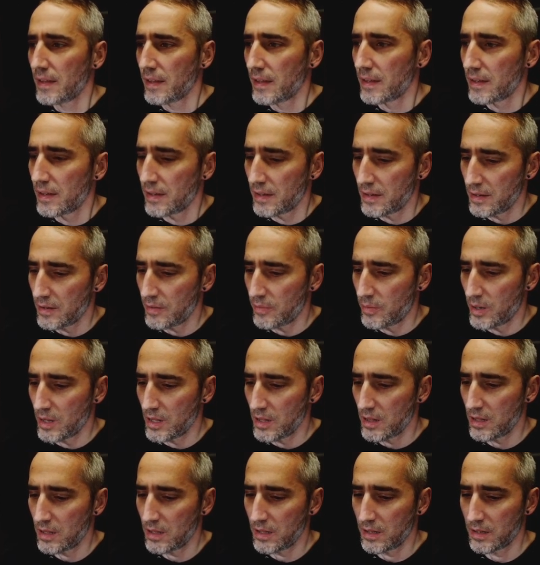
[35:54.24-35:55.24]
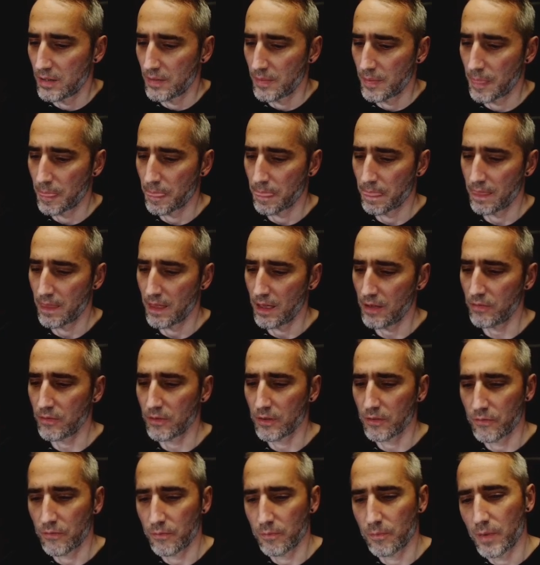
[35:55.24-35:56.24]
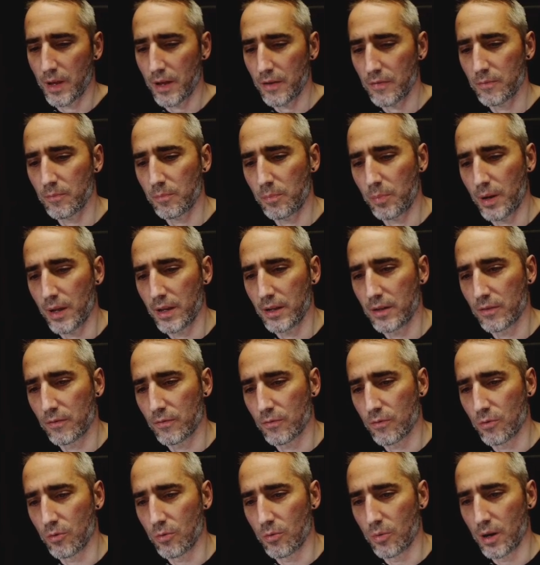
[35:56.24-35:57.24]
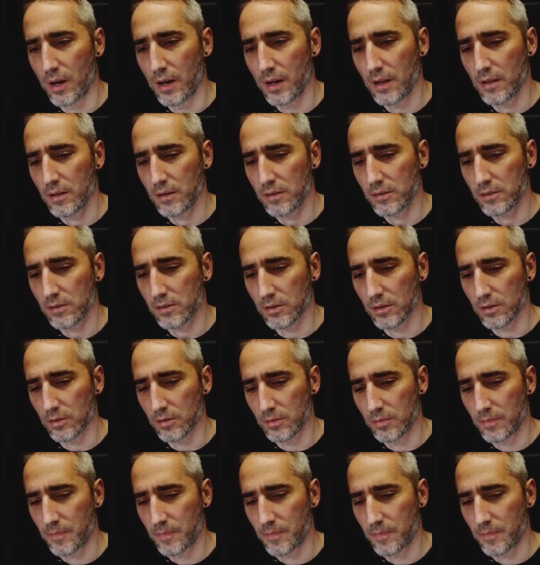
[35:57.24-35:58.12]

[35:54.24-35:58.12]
well, haven't played it for a while, so...